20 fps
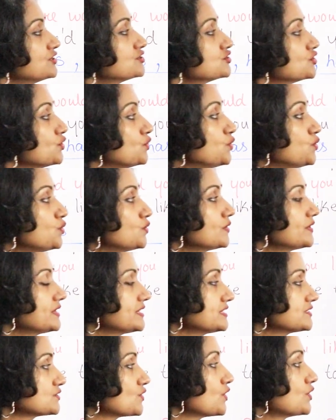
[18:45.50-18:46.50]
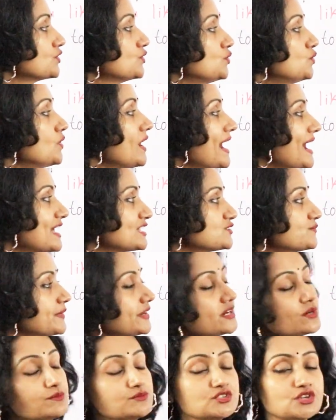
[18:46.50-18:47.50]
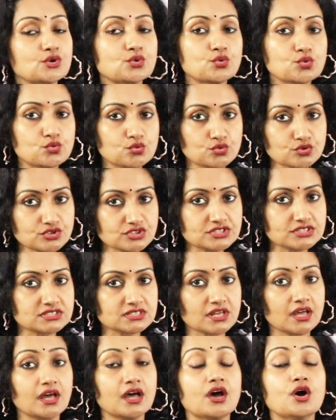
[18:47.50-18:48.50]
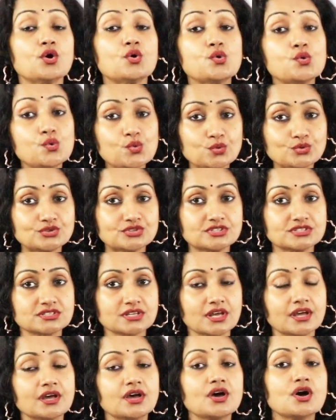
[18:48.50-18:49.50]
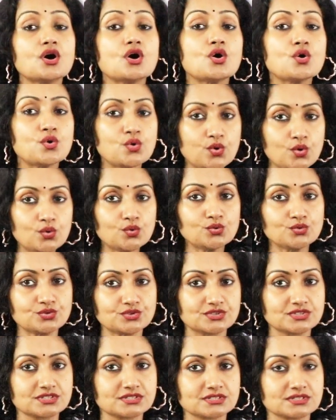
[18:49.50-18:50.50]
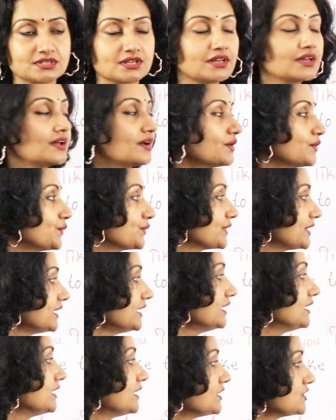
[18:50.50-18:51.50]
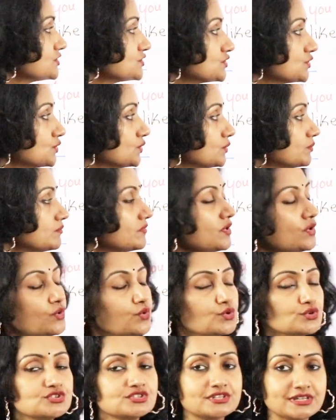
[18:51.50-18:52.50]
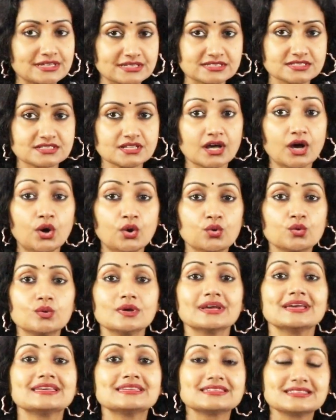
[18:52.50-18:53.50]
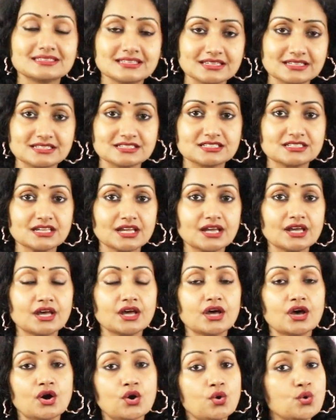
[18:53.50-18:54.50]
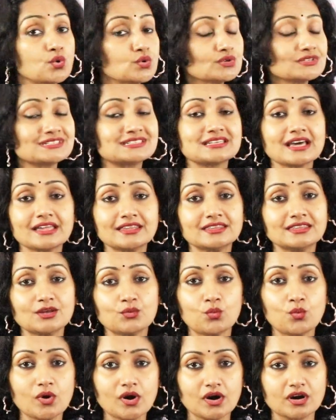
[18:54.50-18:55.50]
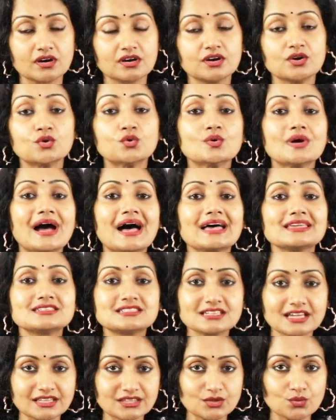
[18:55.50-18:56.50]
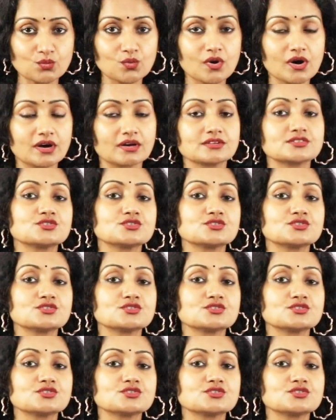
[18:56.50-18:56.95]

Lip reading: So who is or who has becomes whose. Whose. Whose. Okay. So who's this? Who is this? Who's done the work? Who has done the work?